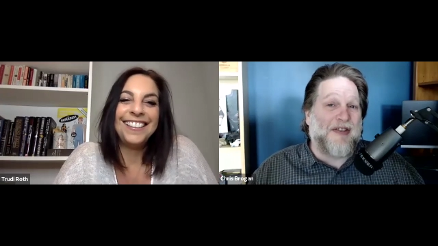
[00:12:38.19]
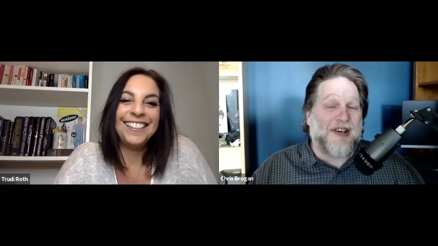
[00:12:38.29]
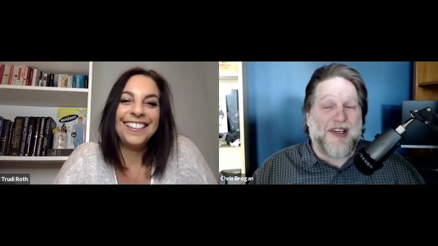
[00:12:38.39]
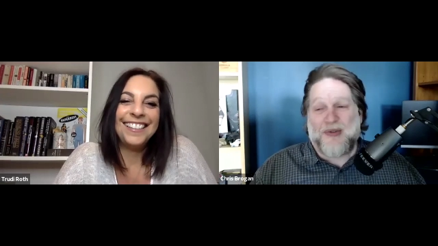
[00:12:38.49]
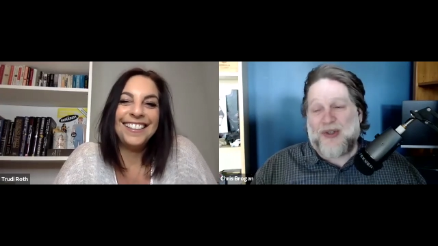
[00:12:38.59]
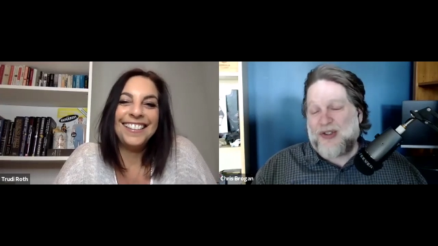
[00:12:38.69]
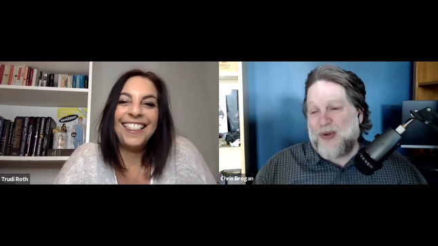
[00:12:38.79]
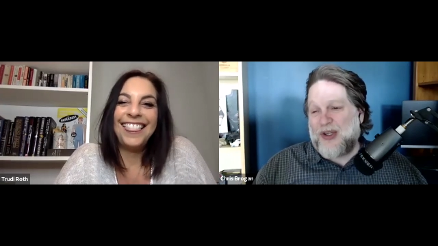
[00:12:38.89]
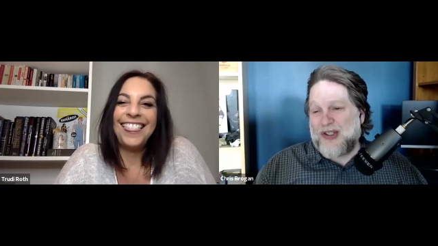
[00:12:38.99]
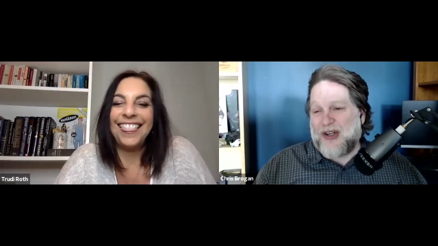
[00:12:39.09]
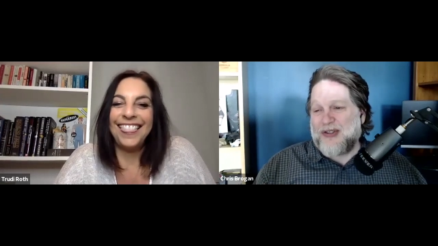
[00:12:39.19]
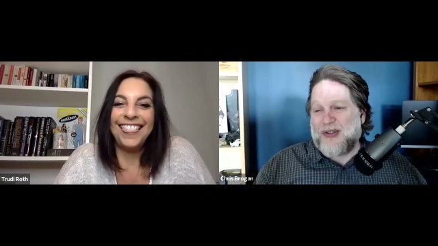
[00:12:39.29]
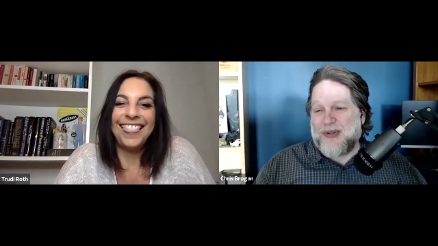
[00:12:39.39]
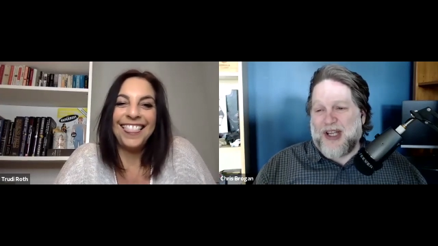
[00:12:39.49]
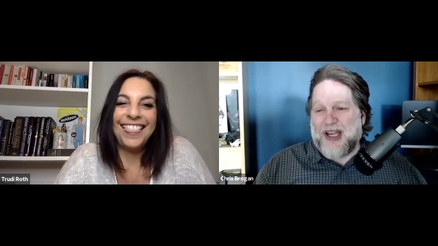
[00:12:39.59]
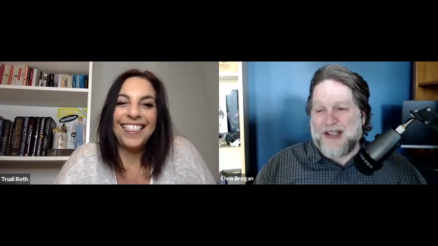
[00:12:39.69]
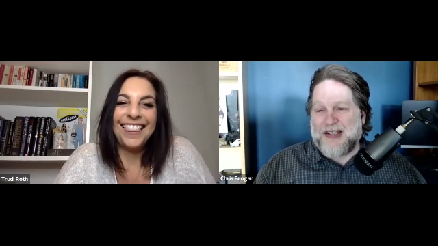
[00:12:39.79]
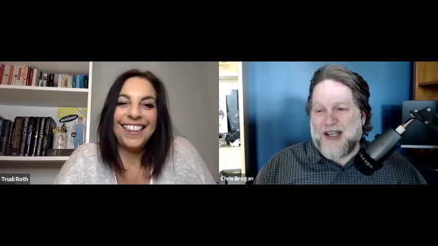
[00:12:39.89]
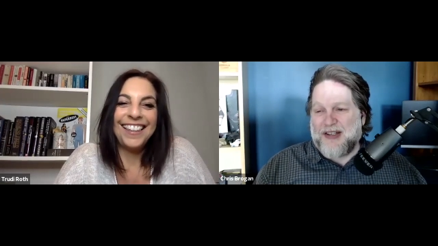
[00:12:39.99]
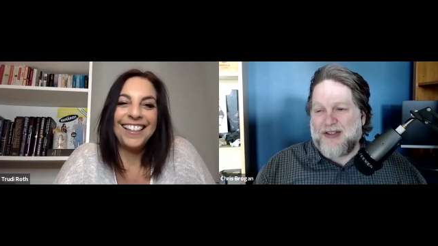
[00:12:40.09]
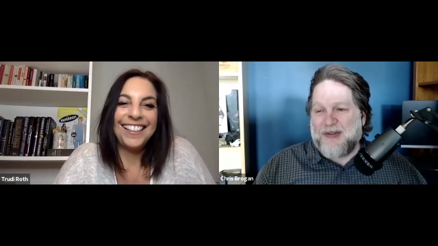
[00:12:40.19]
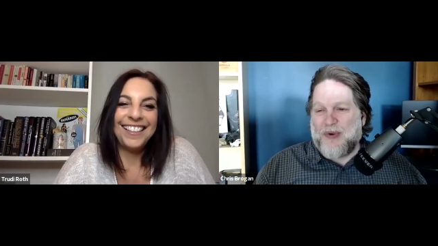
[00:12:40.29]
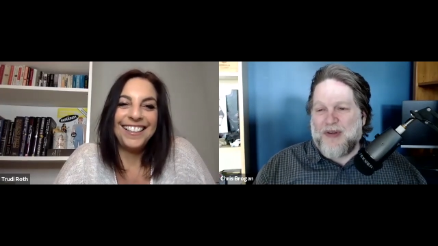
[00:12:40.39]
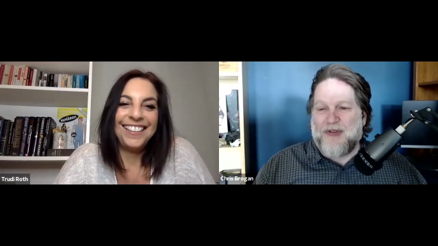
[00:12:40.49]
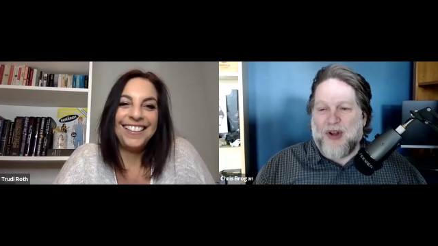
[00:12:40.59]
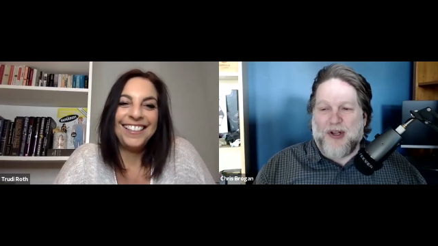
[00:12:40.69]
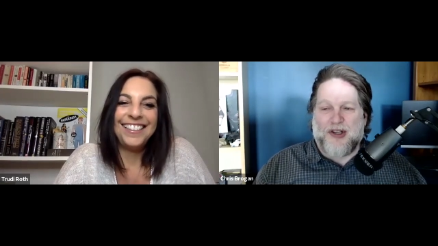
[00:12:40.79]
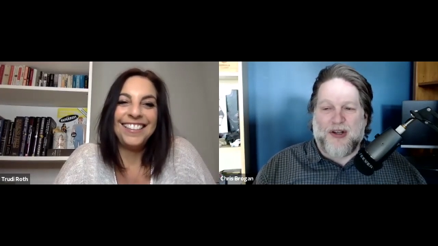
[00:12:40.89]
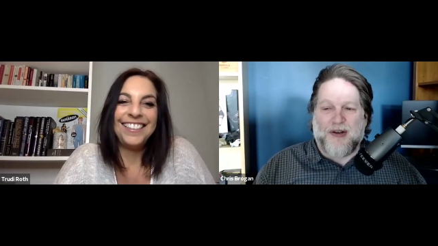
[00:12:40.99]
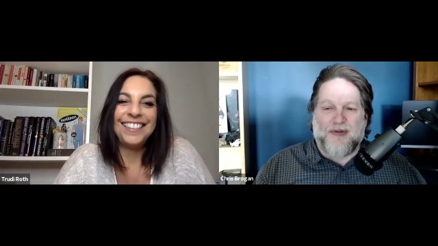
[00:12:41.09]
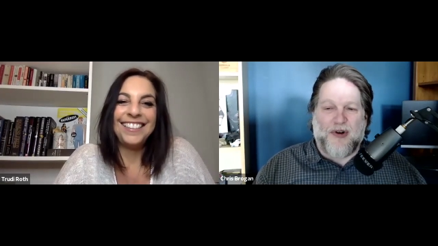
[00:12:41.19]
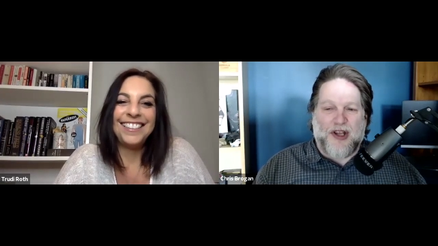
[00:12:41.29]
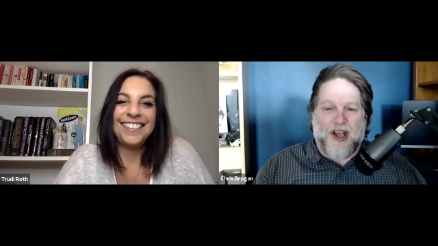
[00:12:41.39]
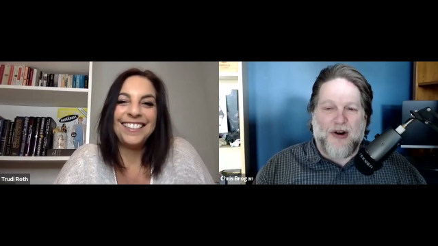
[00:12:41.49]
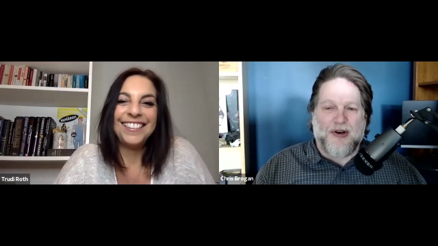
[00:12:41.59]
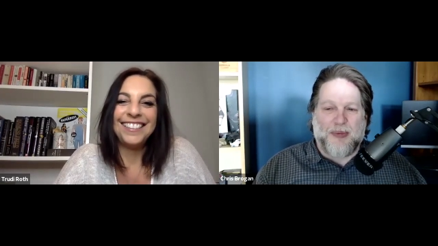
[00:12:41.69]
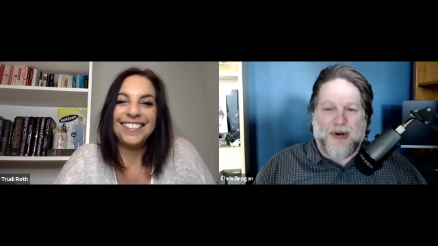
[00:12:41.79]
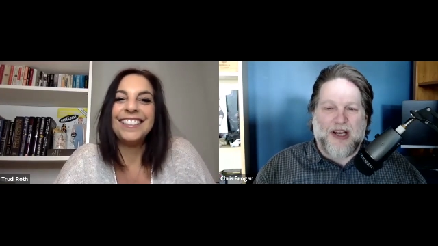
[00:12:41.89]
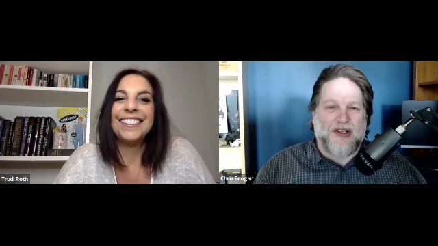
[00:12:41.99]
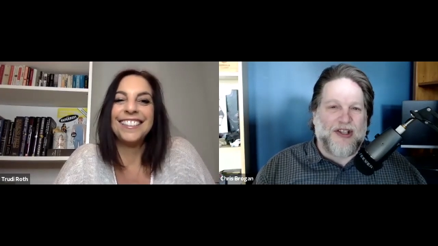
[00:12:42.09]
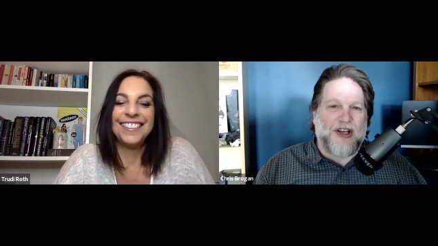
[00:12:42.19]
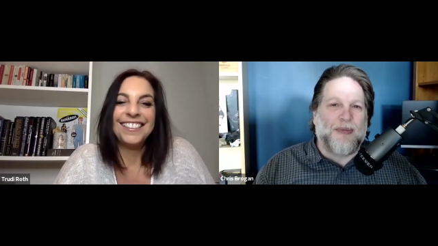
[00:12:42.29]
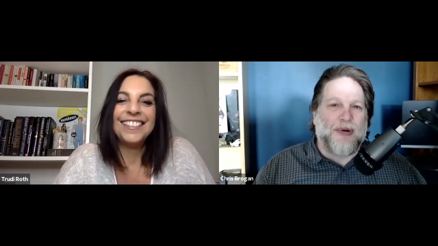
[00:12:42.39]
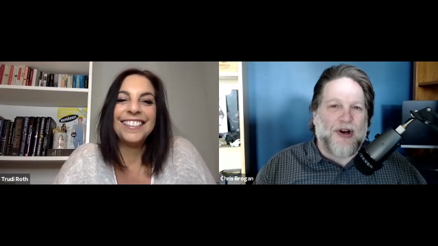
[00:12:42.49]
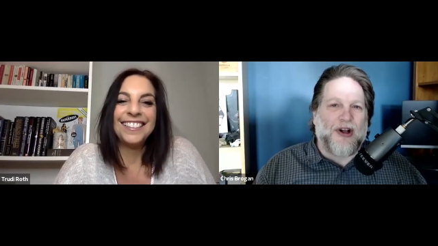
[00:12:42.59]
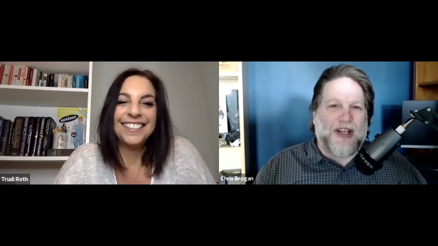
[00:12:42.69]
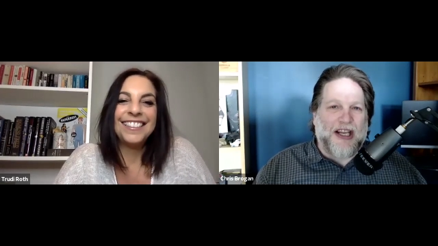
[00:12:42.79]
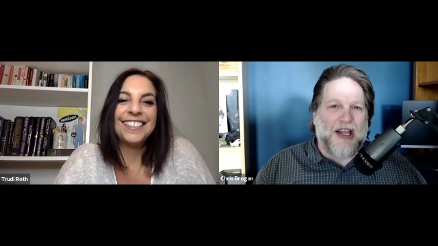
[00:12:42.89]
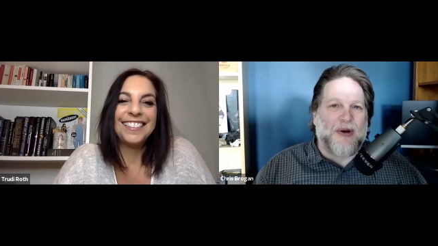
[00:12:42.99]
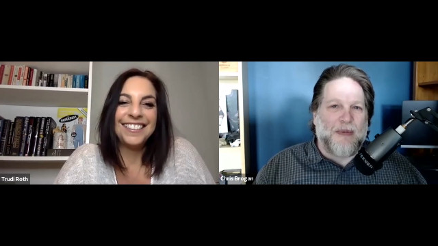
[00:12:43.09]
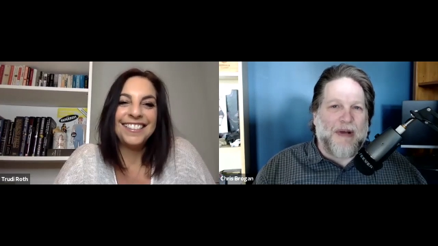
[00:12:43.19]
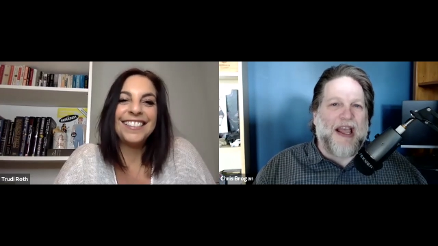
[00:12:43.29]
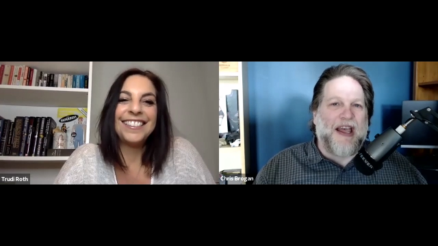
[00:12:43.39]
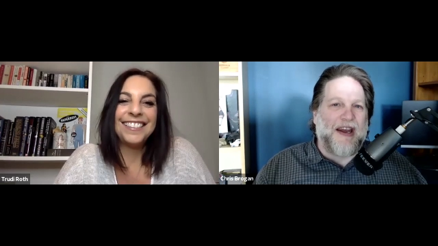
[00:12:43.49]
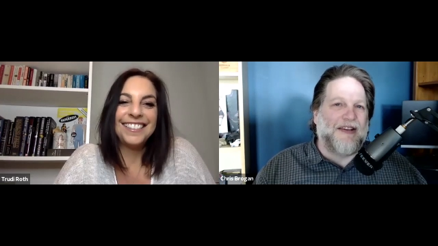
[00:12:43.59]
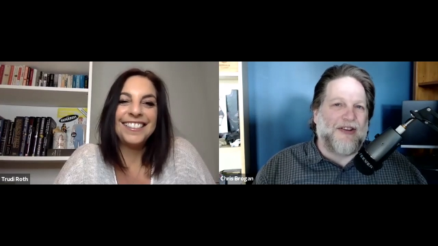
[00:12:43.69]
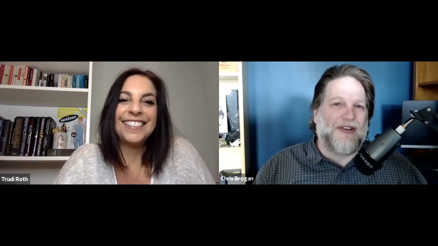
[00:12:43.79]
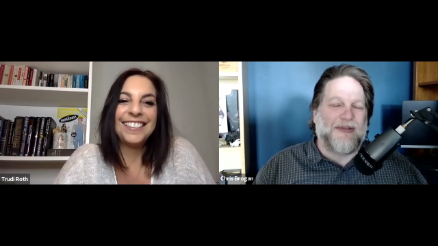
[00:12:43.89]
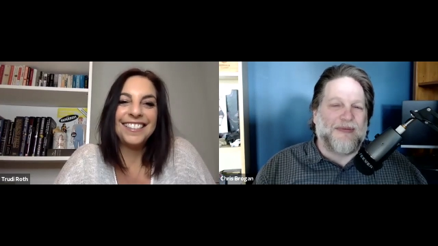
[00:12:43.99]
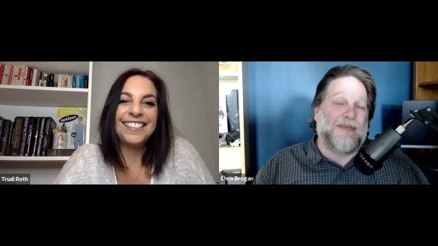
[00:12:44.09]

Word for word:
Speaker 1: Because what Trudy's also saying is that we've known each other for years, but I just didn't put it all together in my head until